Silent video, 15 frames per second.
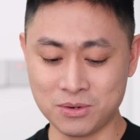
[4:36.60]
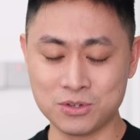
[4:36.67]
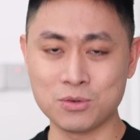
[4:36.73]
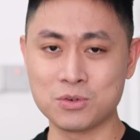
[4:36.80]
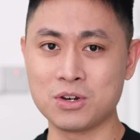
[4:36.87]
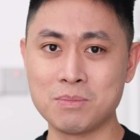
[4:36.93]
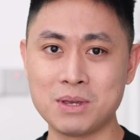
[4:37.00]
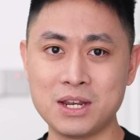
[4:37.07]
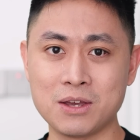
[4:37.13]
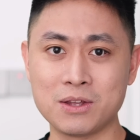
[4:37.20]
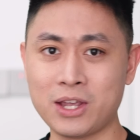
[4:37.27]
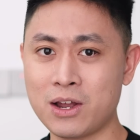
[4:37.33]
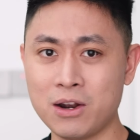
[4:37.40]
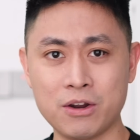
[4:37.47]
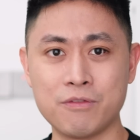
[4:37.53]
social media, you
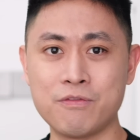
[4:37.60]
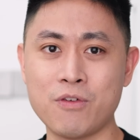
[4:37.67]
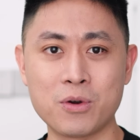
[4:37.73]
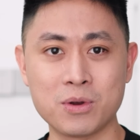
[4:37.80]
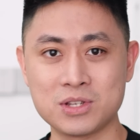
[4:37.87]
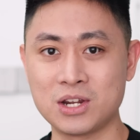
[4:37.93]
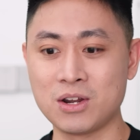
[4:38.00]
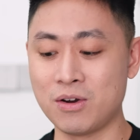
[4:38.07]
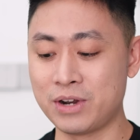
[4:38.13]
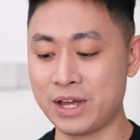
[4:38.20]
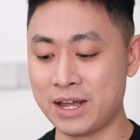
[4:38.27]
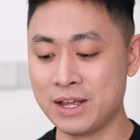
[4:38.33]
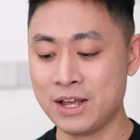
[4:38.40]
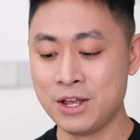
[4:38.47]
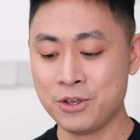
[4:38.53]
take a lot of photos and all
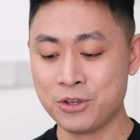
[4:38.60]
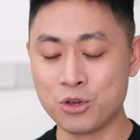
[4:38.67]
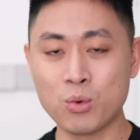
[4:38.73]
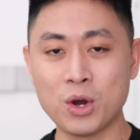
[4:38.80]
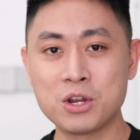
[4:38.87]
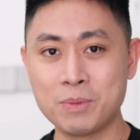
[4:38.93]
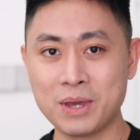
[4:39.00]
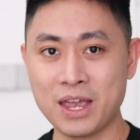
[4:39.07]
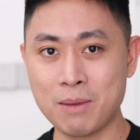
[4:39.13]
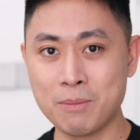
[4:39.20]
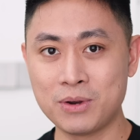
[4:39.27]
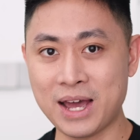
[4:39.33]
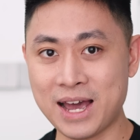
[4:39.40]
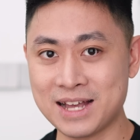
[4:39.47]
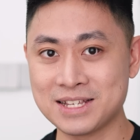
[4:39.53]
that. You want to be able
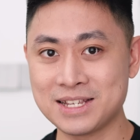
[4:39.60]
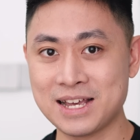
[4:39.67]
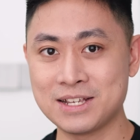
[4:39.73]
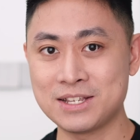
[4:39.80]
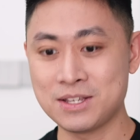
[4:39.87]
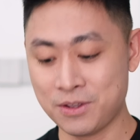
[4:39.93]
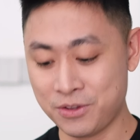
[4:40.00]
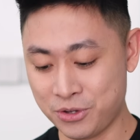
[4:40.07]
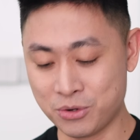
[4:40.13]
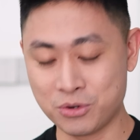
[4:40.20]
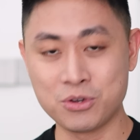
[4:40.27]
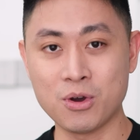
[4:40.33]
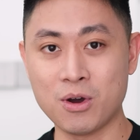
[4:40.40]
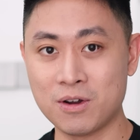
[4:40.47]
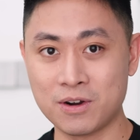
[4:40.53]
to access
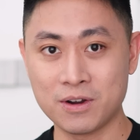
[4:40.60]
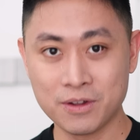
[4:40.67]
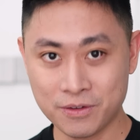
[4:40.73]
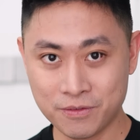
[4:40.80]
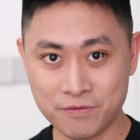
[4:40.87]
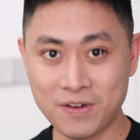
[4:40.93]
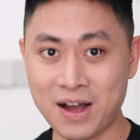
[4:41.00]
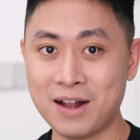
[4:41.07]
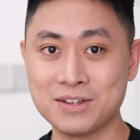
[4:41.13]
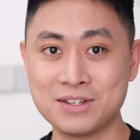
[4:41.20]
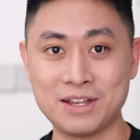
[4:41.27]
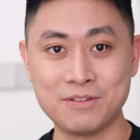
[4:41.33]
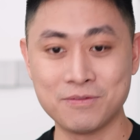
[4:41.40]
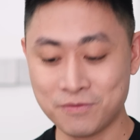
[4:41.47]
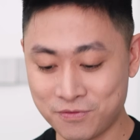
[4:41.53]
your files
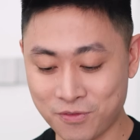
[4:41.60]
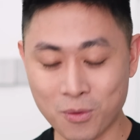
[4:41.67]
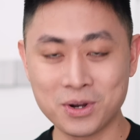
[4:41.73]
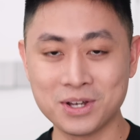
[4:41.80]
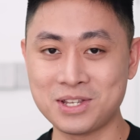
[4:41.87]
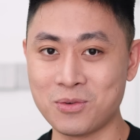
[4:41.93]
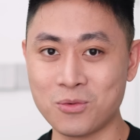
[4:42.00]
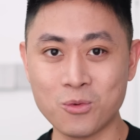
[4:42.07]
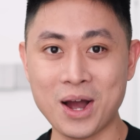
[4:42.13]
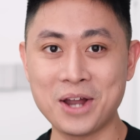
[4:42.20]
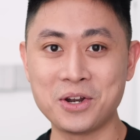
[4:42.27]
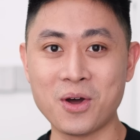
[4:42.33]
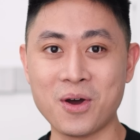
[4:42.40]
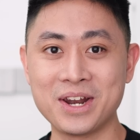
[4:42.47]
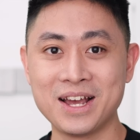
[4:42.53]
and folders and
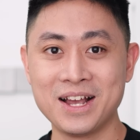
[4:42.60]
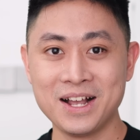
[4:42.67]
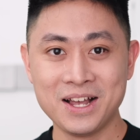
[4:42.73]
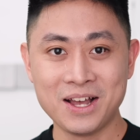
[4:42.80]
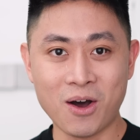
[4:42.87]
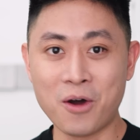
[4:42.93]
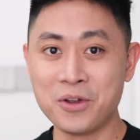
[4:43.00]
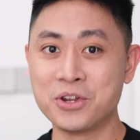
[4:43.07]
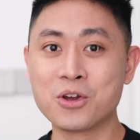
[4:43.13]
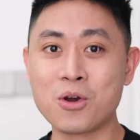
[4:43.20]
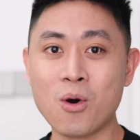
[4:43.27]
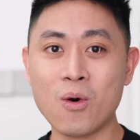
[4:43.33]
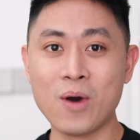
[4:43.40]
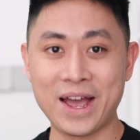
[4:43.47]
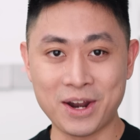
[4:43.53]
whatnot on the
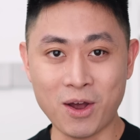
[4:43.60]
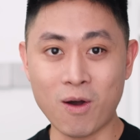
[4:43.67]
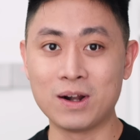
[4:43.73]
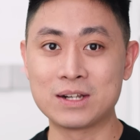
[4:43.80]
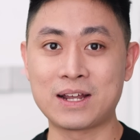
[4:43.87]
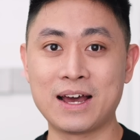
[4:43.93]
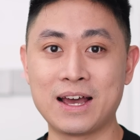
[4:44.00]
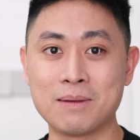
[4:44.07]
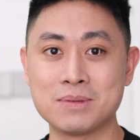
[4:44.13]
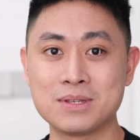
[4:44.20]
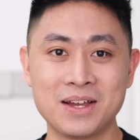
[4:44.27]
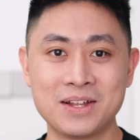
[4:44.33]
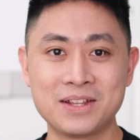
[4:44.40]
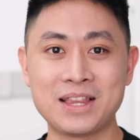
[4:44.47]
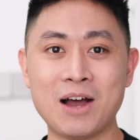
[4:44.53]
go at all times.
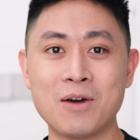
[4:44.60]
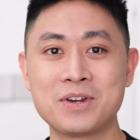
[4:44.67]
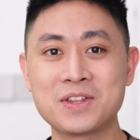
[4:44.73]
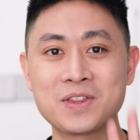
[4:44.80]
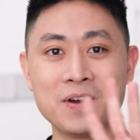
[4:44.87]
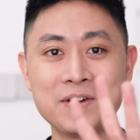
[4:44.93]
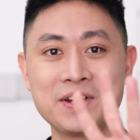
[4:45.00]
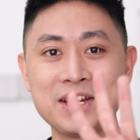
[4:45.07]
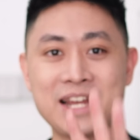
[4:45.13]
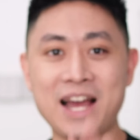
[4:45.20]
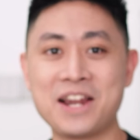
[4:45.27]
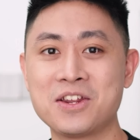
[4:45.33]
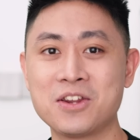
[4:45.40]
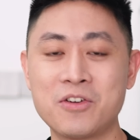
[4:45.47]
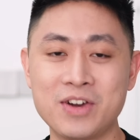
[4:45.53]
Now, the third thing that I
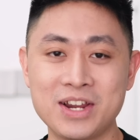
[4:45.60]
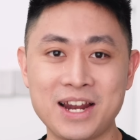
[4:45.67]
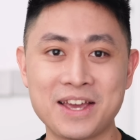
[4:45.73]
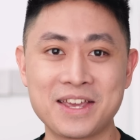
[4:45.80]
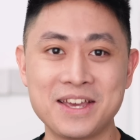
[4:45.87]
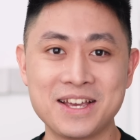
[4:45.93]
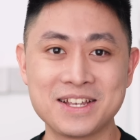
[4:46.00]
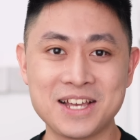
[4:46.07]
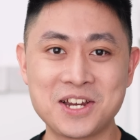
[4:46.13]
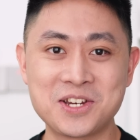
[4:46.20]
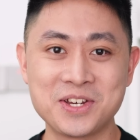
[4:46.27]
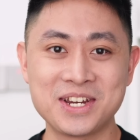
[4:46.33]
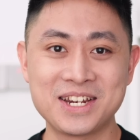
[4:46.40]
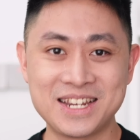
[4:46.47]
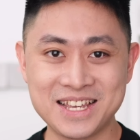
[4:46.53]
did not really like here is
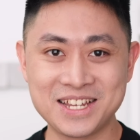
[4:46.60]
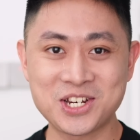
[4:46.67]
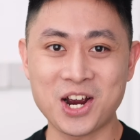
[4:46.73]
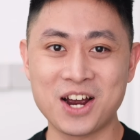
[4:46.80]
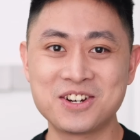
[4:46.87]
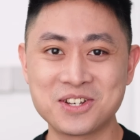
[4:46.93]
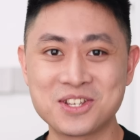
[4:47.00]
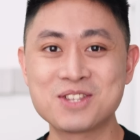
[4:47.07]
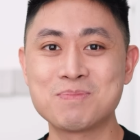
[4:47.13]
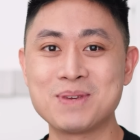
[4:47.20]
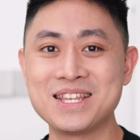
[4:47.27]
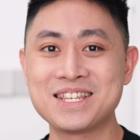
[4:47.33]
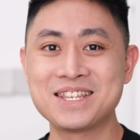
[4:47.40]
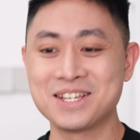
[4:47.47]
actually the charging speeds.